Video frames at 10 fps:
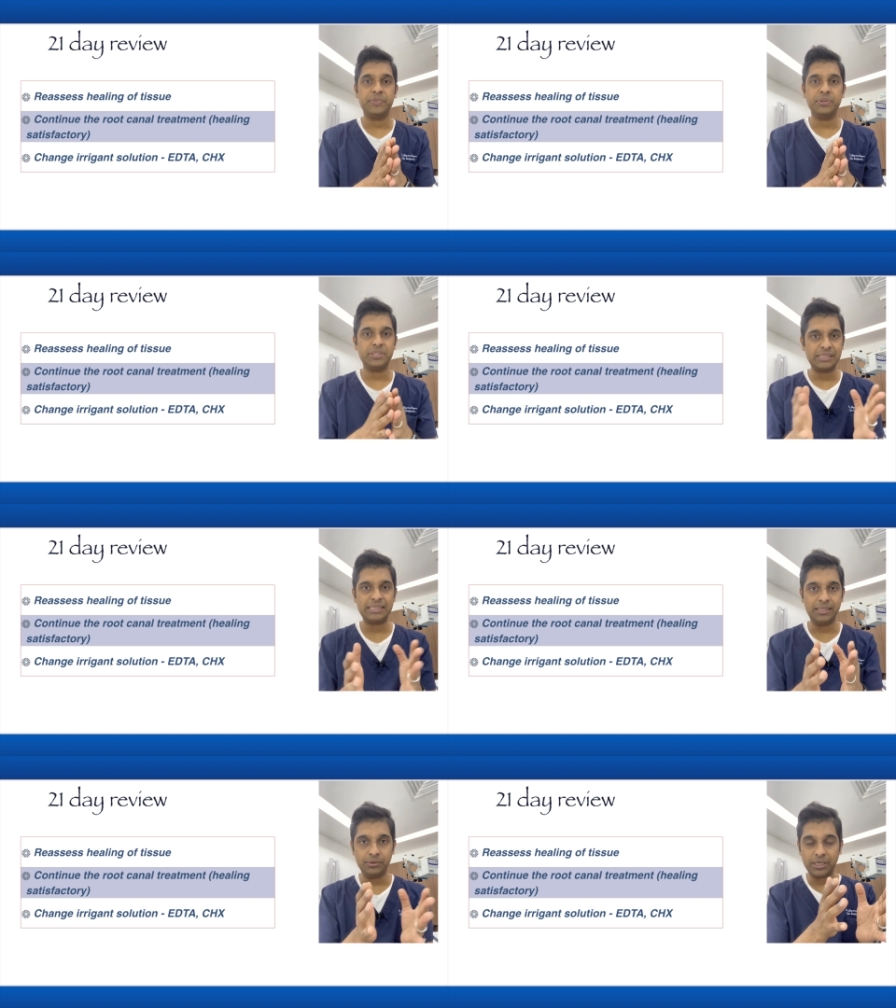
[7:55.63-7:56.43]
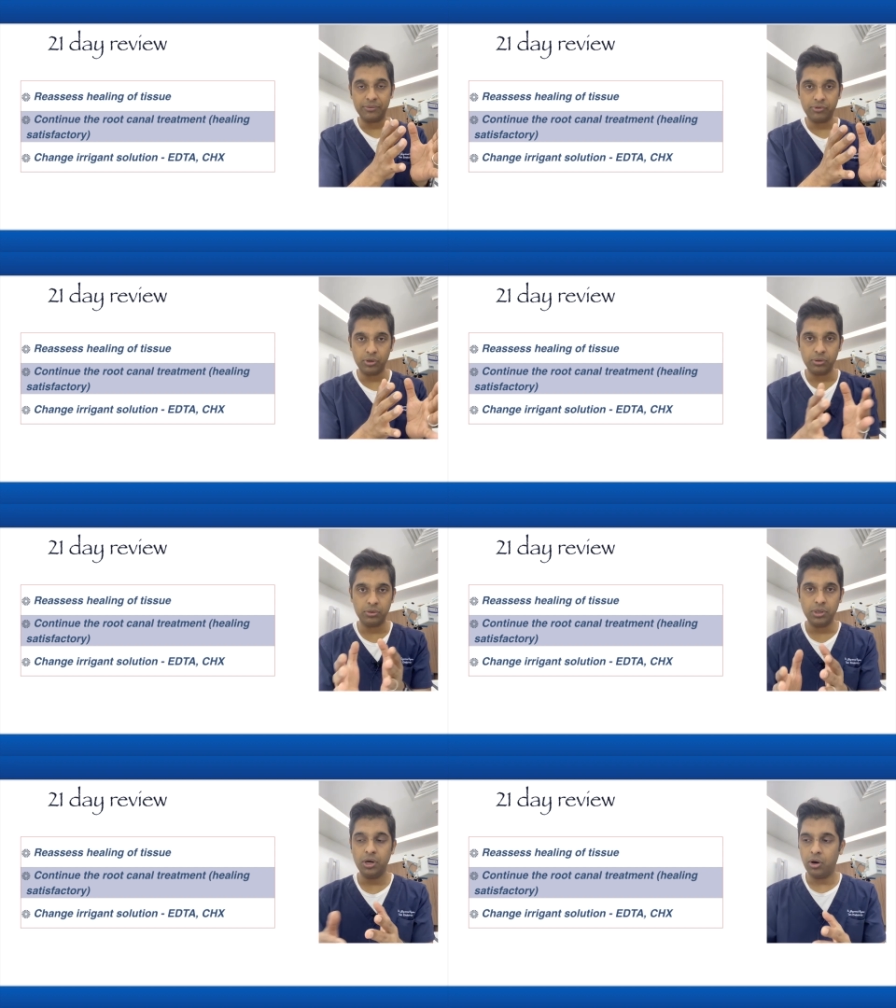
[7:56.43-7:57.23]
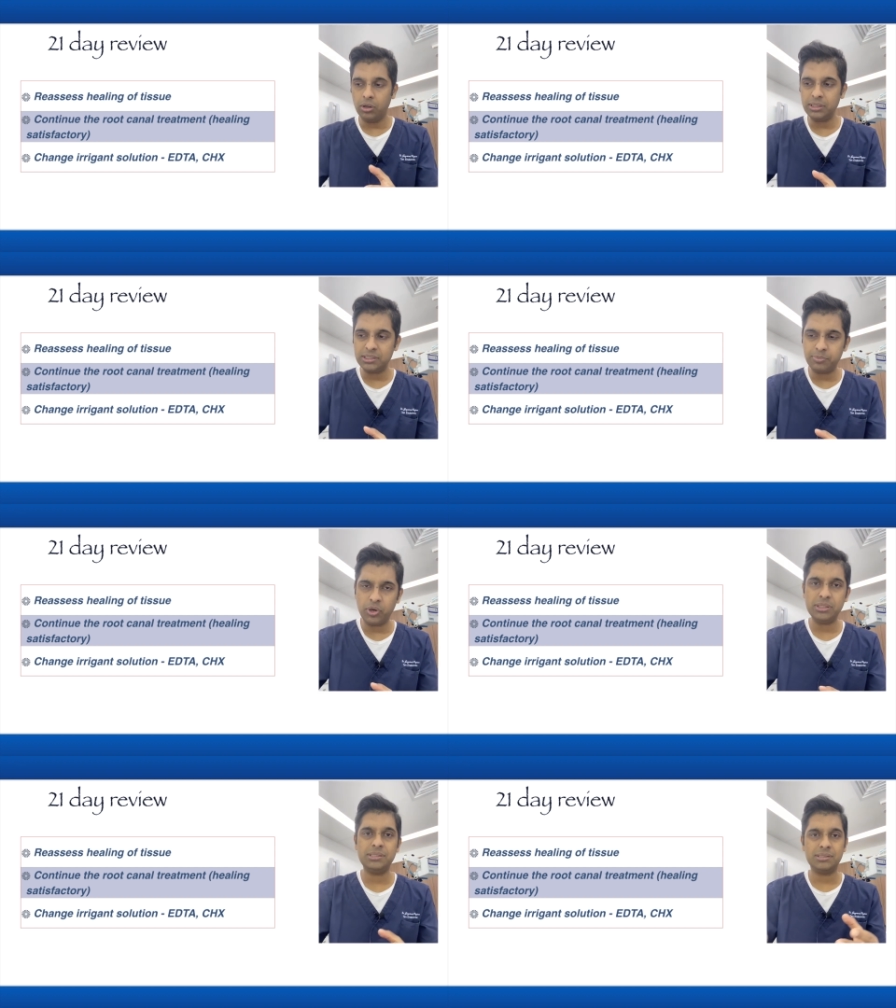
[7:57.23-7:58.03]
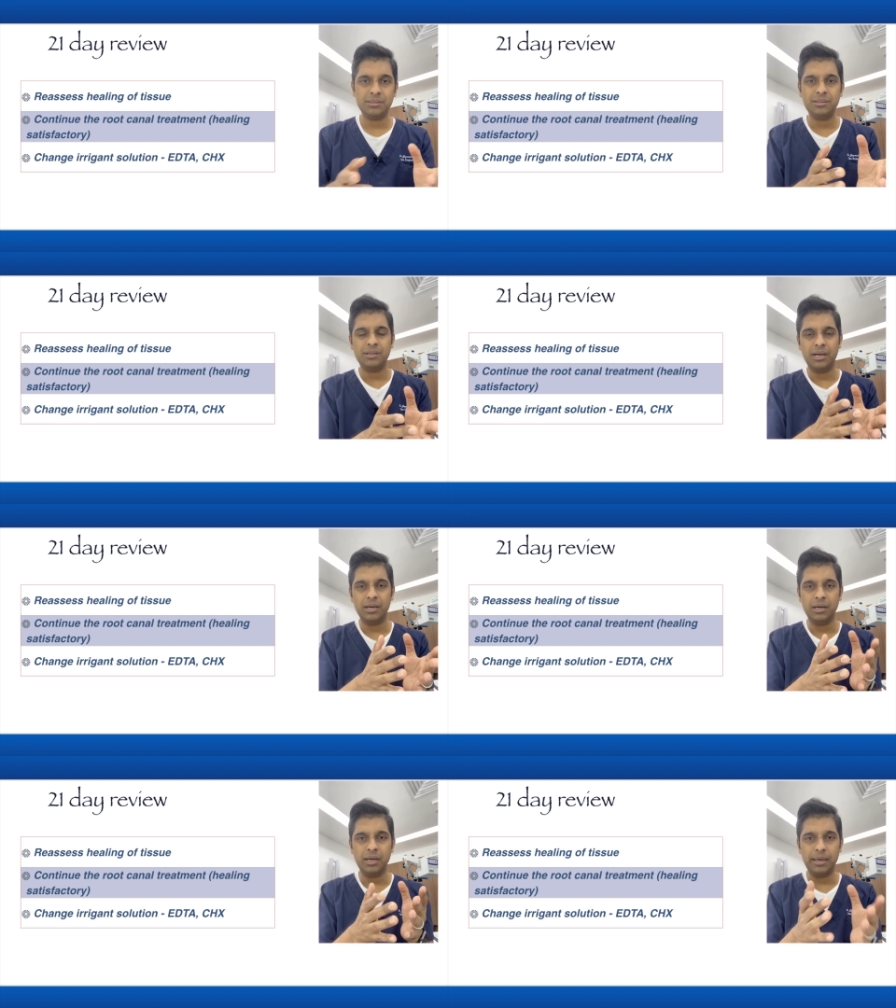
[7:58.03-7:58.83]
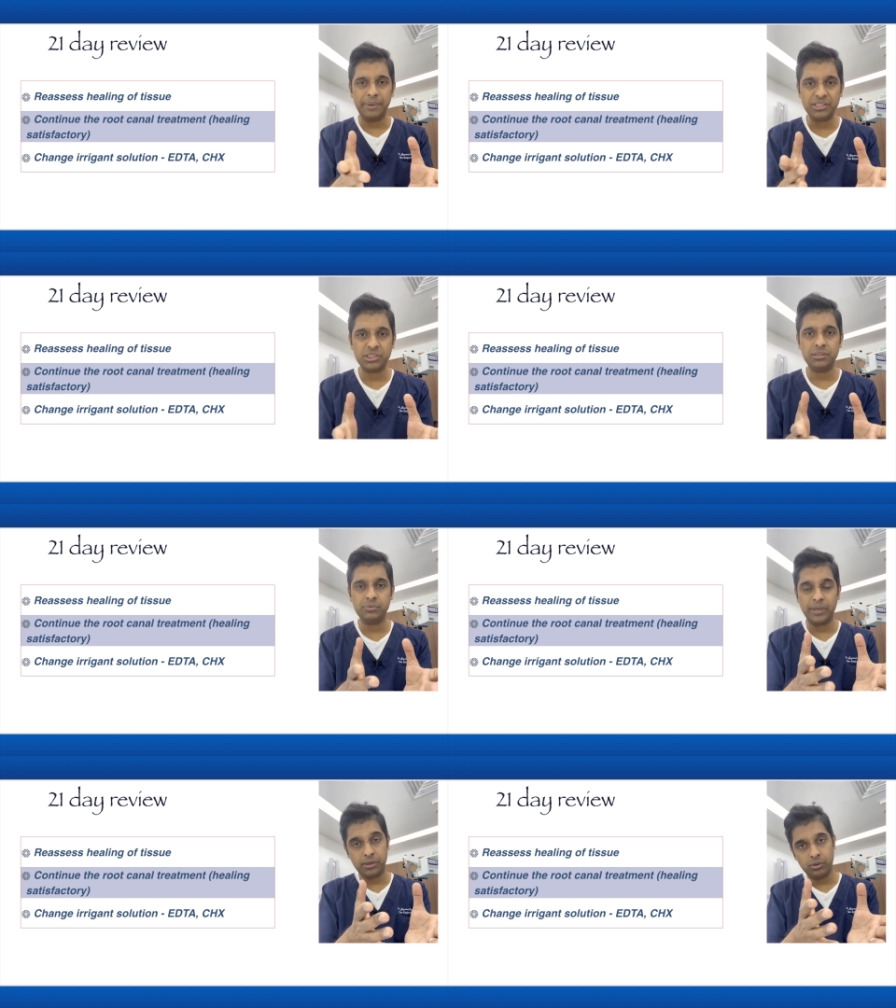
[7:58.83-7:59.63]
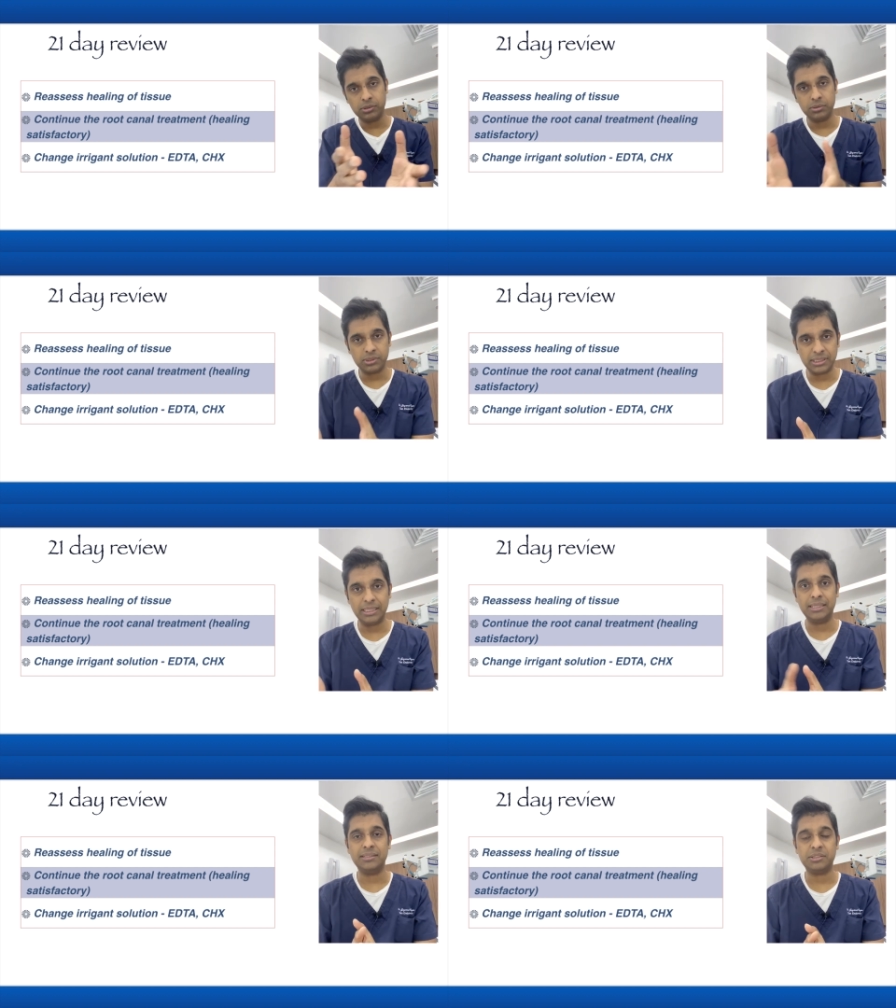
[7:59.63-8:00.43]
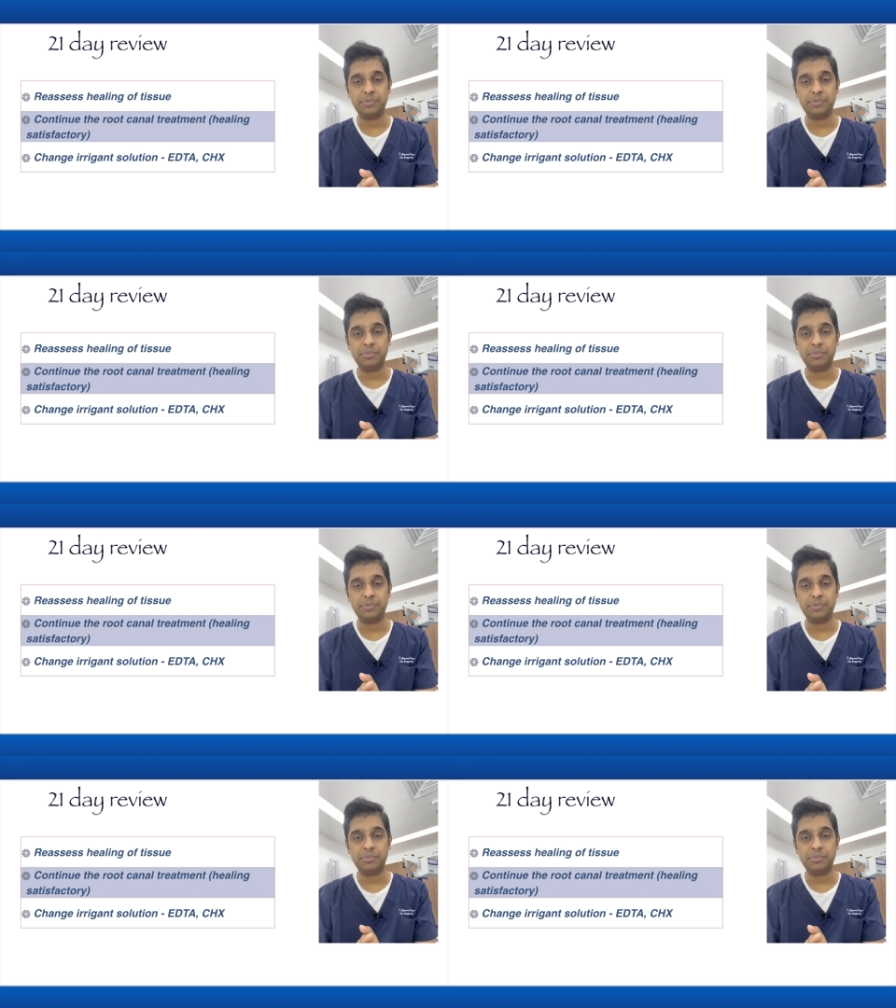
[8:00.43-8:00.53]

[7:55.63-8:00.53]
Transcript: you just see, you can follow all these points uh, I mentioned were also seen in this